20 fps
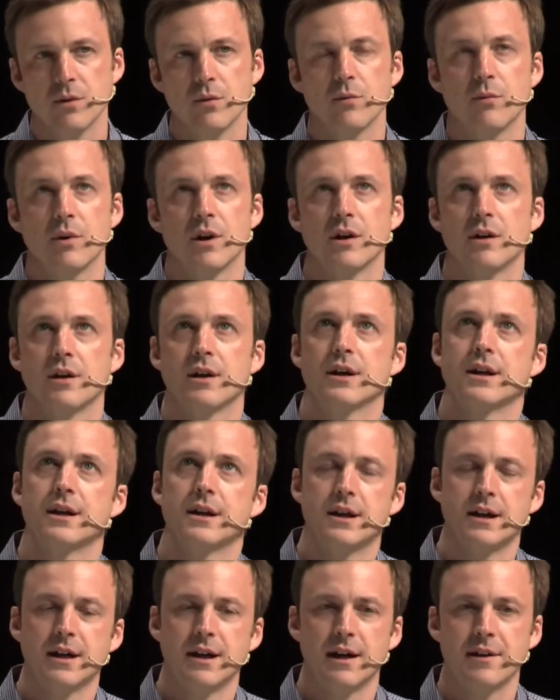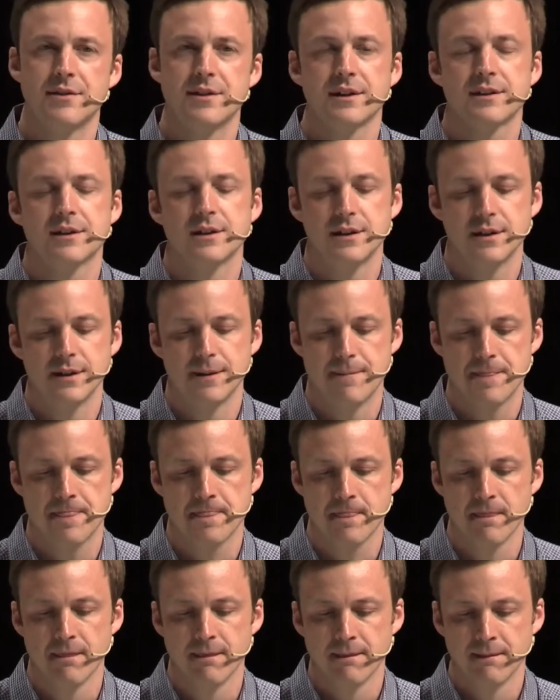Well, I think that,
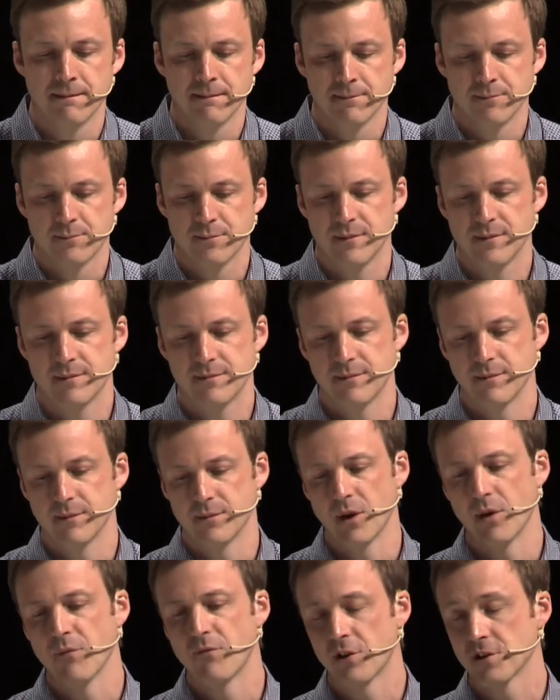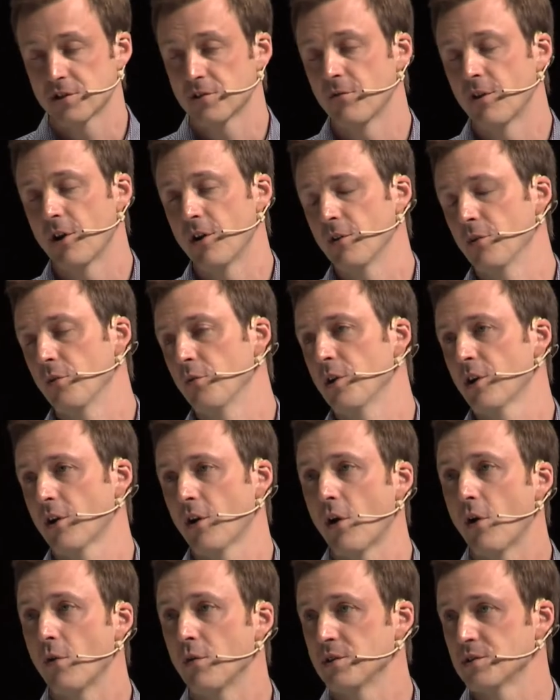first of all, we're
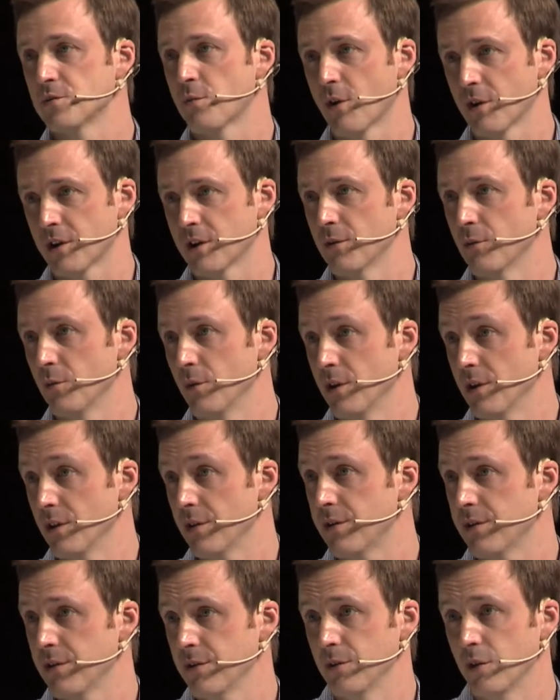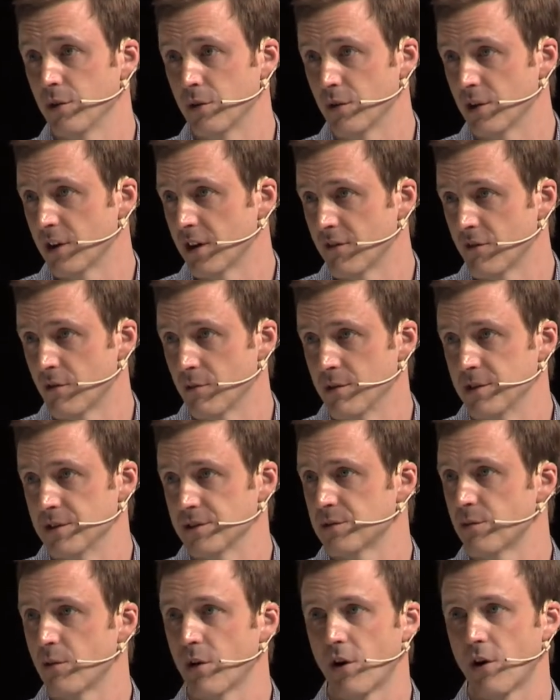always working with local
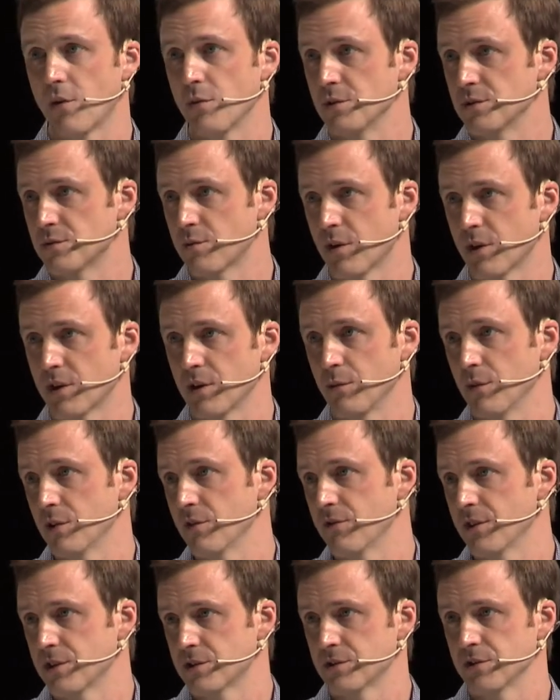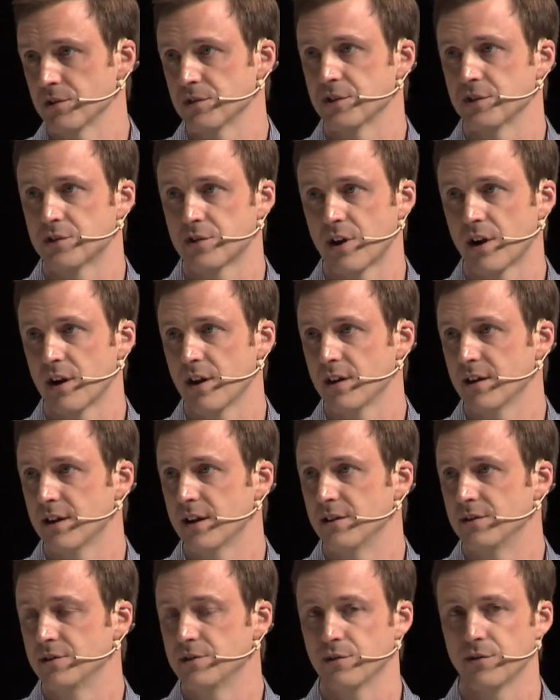governments, we're always working with officials to try
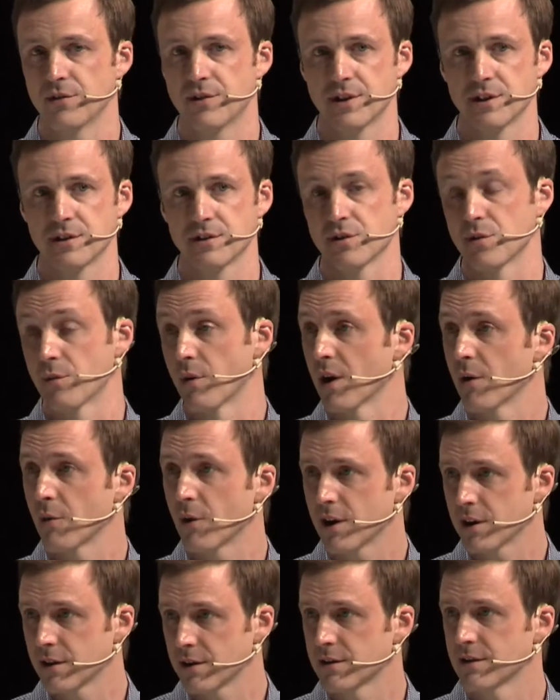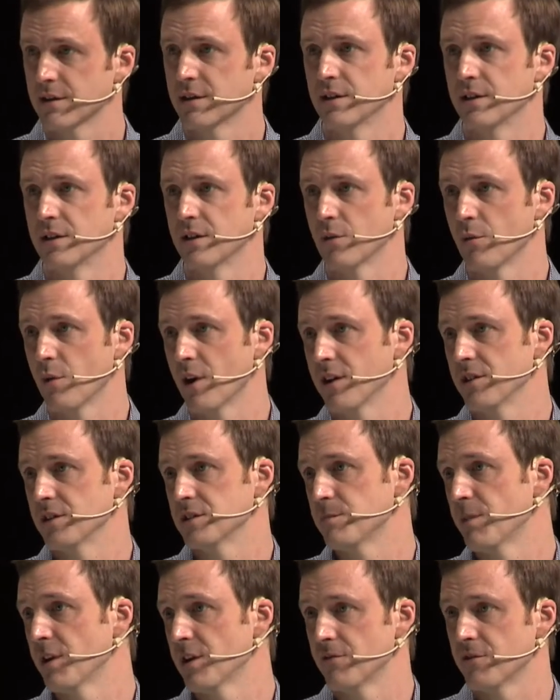and do things the right way and in a way
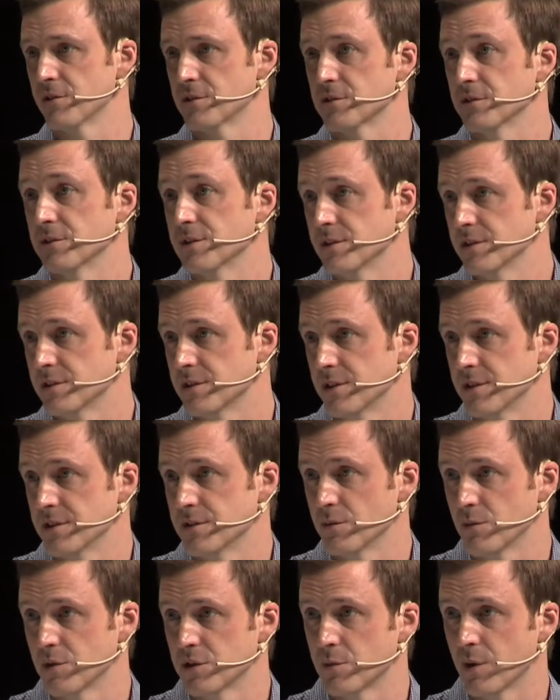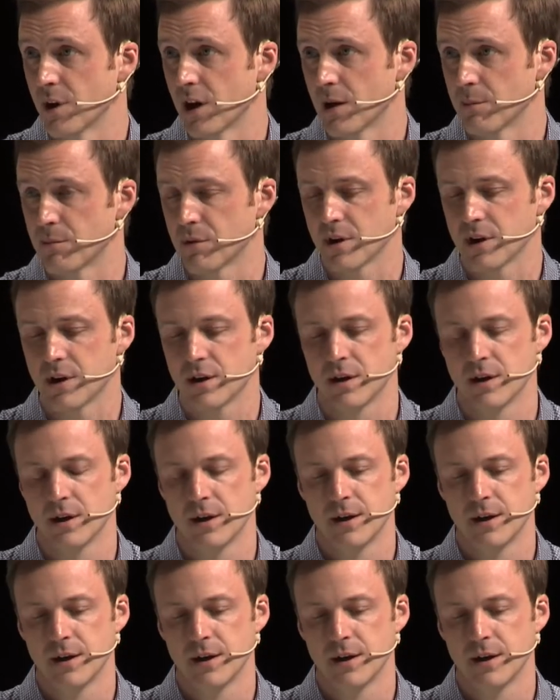that's beneficial to the cities in which we operate.